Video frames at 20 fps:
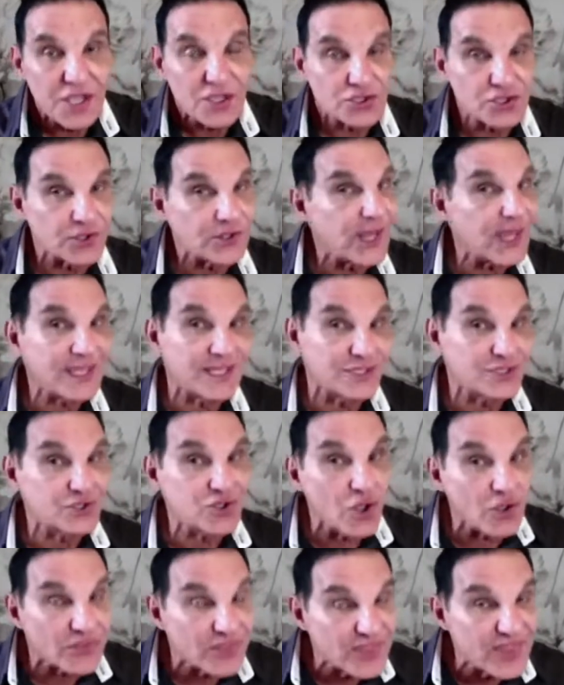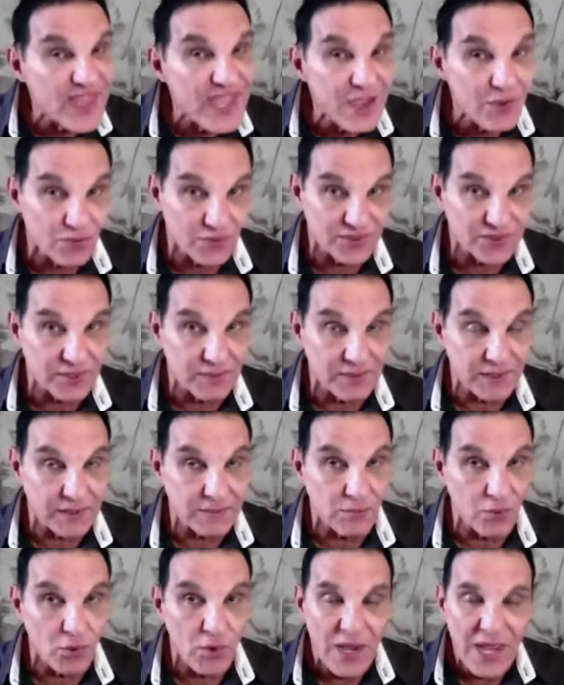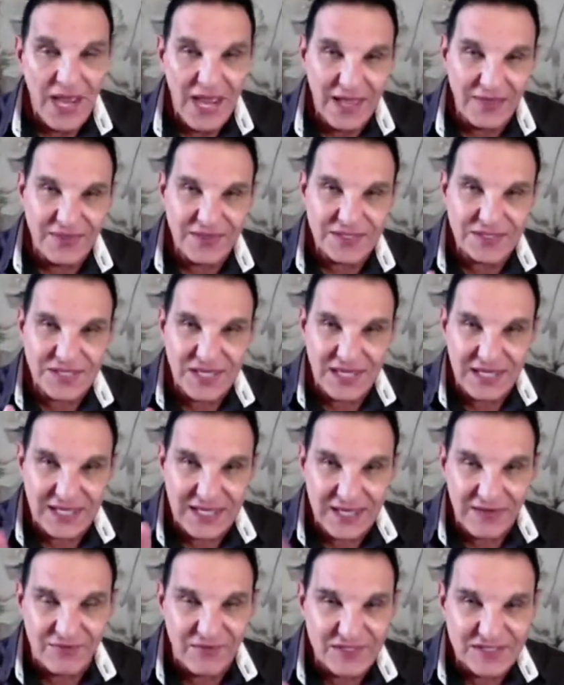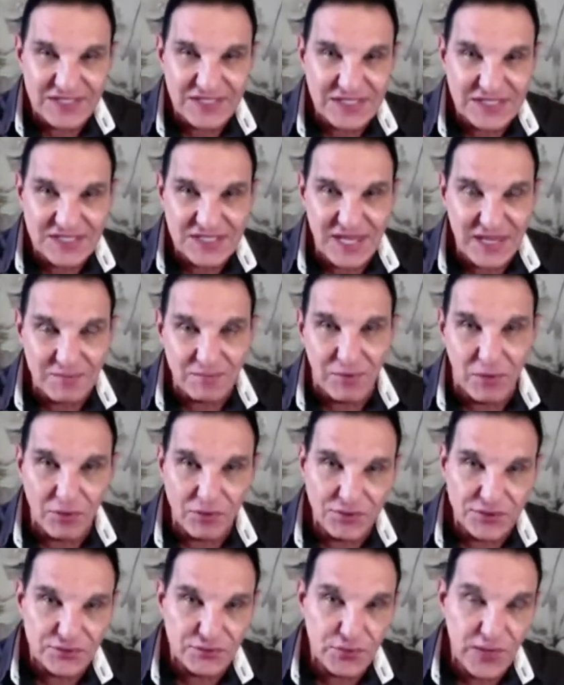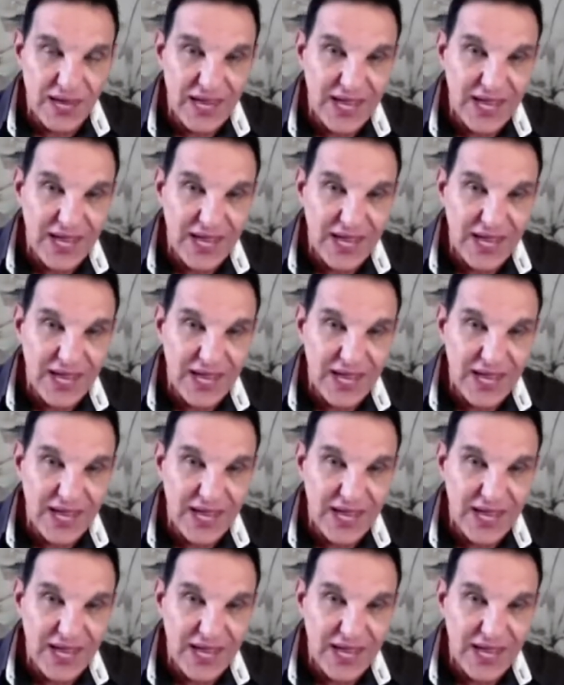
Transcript: So now he's not there with them anymore. And they're saying, Give us that same boldness